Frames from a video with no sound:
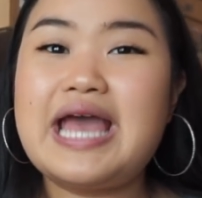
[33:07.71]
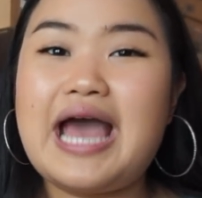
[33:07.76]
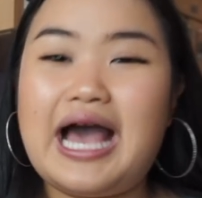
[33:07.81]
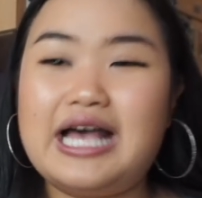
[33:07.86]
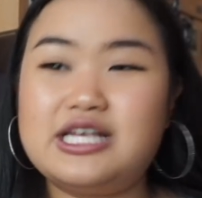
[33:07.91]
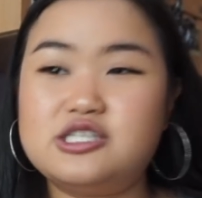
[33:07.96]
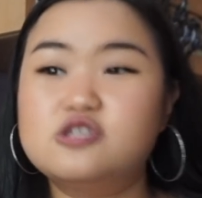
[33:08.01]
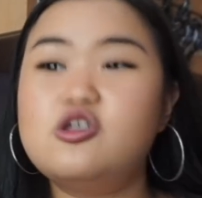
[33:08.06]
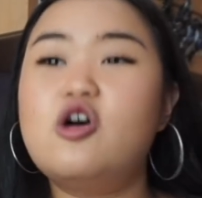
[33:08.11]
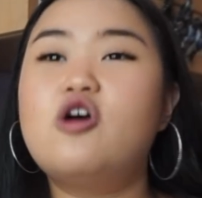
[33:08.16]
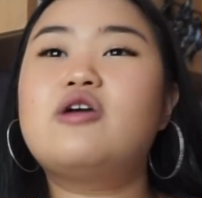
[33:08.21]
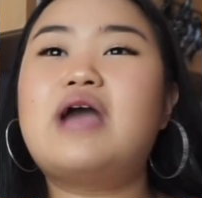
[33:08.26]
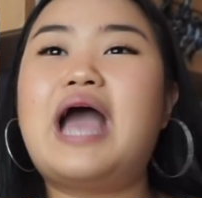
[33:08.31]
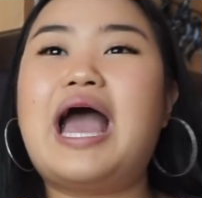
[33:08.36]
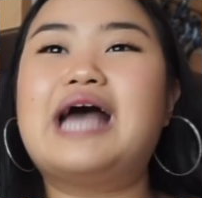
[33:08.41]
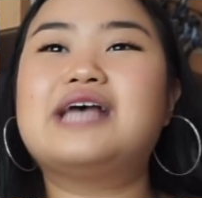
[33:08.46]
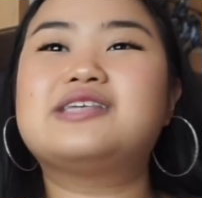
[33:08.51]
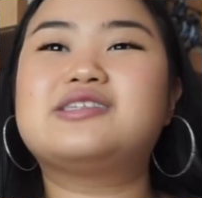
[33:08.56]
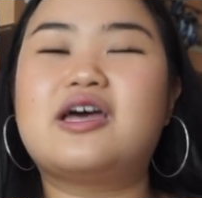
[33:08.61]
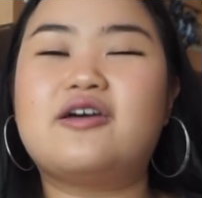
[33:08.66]
As long
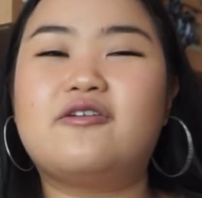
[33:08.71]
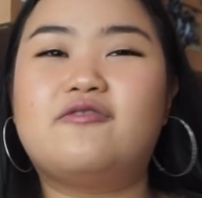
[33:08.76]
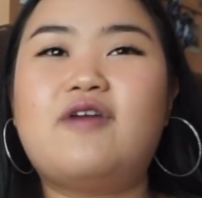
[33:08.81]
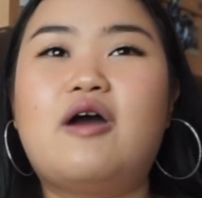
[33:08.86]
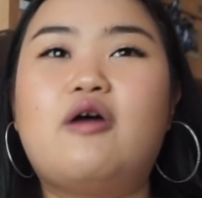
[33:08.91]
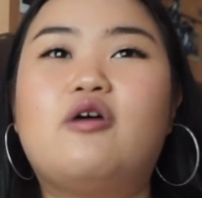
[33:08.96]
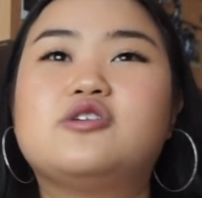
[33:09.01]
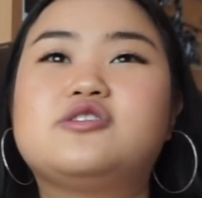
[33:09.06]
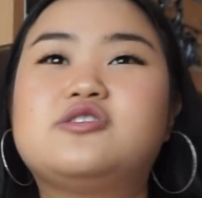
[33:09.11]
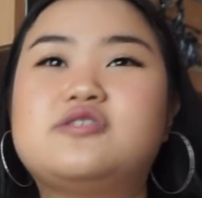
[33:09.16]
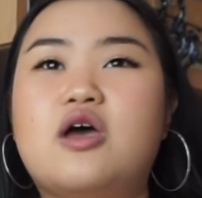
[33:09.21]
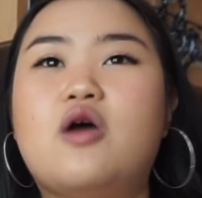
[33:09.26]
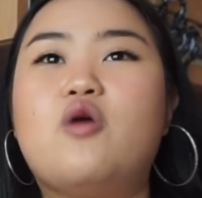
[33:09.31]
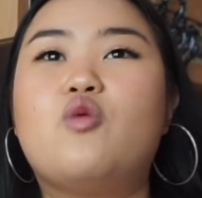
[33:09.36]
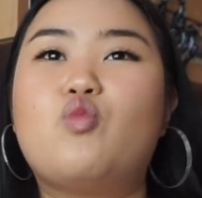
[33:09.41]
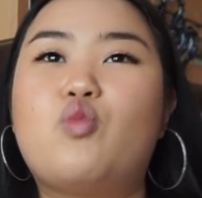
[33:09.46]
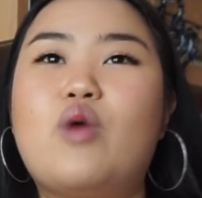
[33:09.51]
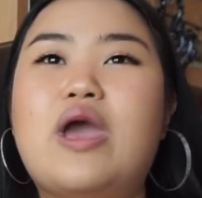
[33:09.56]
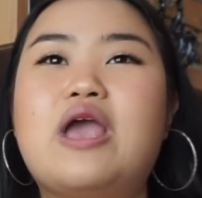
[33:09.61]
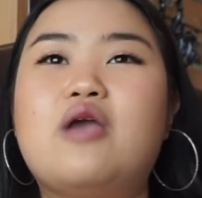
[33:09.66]
as I felt a
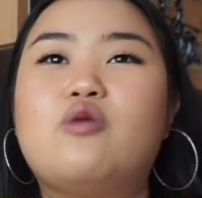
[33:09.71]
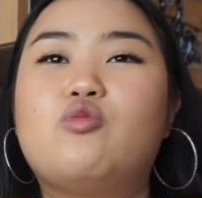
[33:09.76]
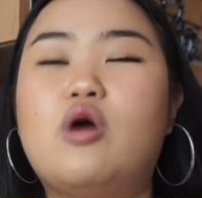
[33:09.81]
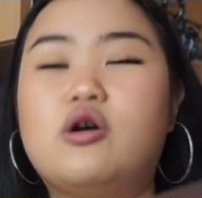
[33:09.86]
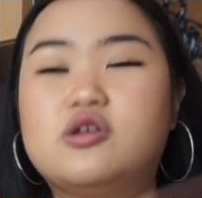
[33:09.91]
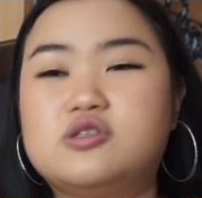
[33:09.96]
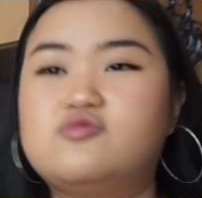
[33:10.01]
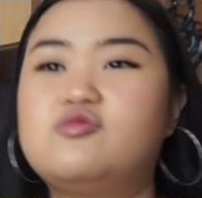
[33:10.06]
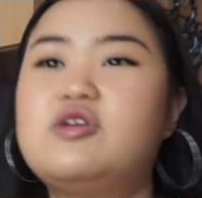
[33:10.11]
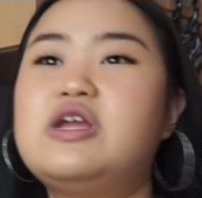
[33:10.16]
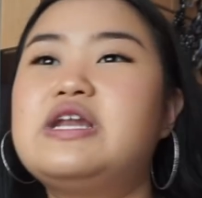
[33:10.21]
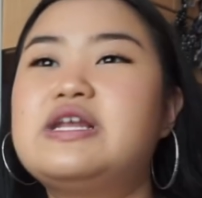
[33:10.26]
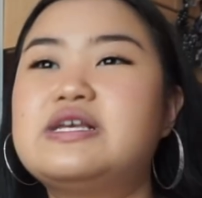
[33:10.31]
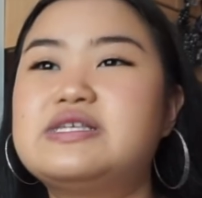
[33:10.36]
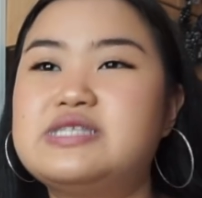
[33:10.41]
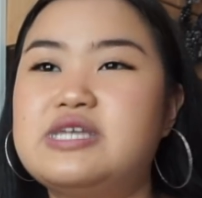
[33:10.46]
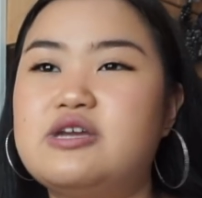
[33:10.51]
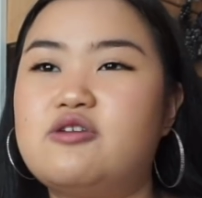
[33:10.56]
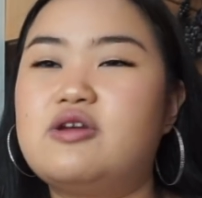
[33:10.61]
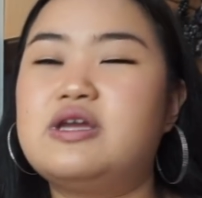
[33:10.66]
certain way whilst reading a
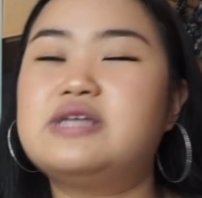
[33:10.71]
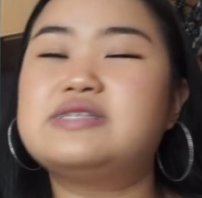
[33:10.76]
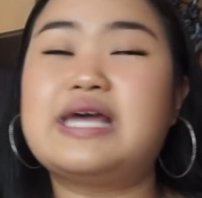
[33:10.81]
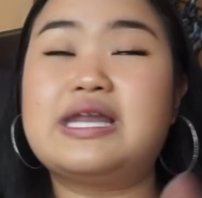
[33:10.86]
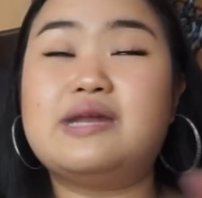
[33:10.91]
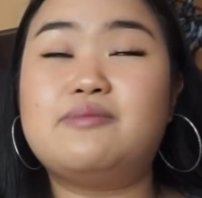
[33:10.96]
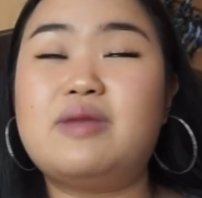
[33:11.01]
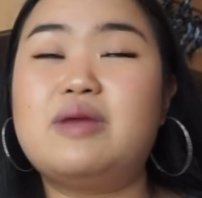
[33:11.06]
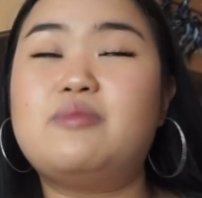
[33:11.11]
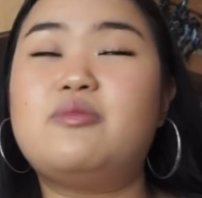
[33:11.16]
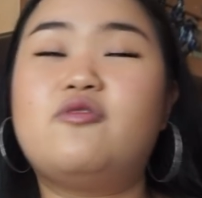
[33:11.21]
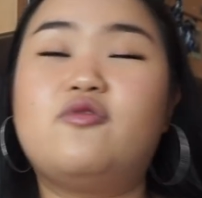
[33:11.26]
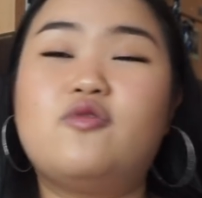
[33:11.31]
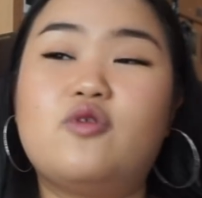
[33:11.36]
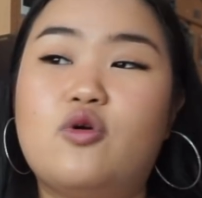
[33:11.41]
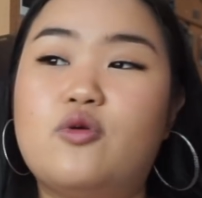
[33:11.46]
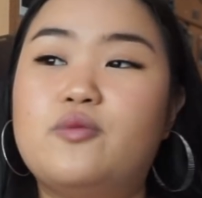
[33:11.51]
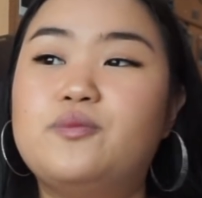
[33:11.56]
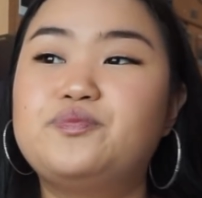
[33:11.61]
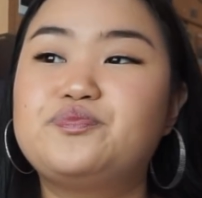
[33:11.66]
series and it made me
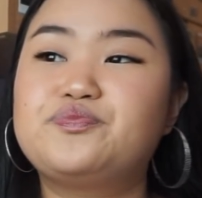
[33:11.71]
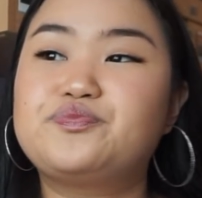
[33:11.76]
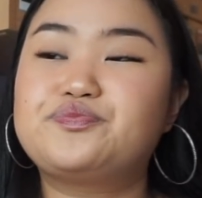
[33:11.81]
feel